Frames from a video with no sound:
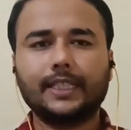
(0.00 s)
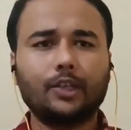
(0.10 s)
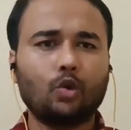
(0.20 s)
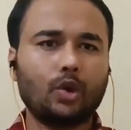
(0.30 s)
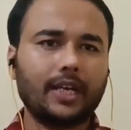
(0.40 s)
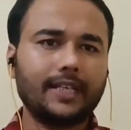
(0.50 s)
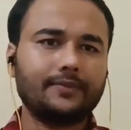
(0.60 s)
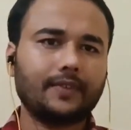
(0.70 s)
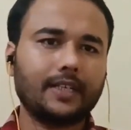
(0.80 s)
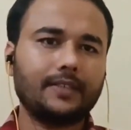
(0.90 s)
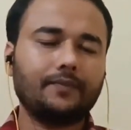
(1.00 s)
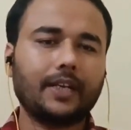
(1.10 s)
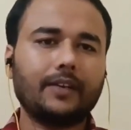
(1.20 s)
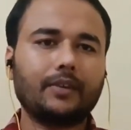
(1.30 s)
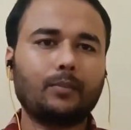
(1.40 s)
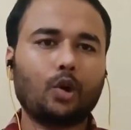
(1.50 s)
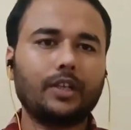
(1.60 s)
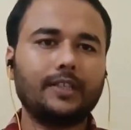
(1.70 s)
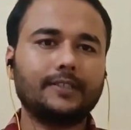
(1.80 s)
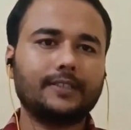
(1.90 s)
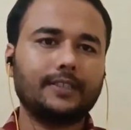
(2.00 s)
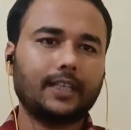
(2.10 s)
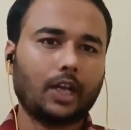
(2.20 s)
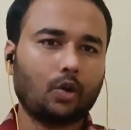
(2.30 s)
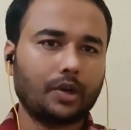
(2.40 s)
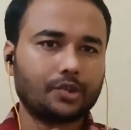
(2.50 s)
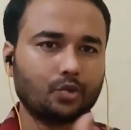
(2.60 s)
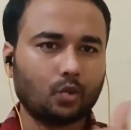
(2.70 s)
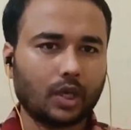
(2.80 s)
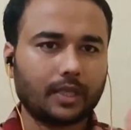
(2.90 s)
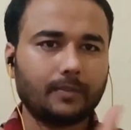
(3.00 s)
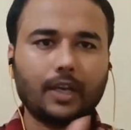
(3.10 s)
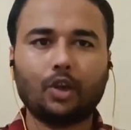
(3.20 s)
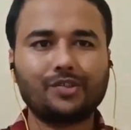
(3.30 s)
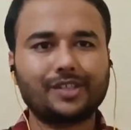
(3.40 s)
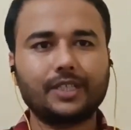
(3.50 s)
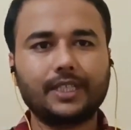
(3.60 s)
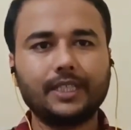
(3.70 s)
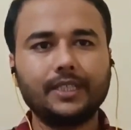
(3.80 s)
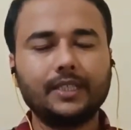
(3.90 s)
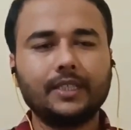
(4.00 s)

In old age, when, when our body doesn't allow us to work biologically,